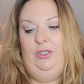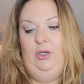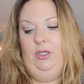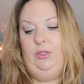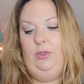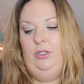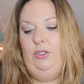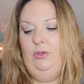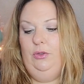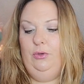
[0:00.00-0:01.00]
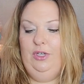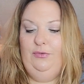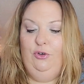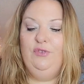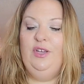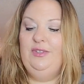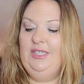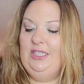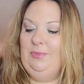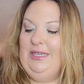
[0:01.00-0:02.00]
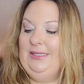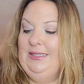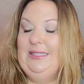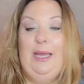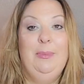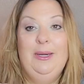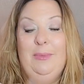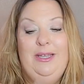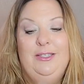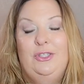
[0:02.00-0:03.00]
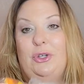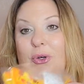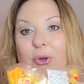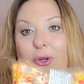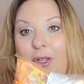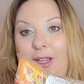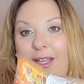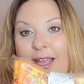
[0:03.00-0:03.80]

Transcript: So there's 1, 2, 3, 4, 5, 6 pieces. I bet it makes a circle.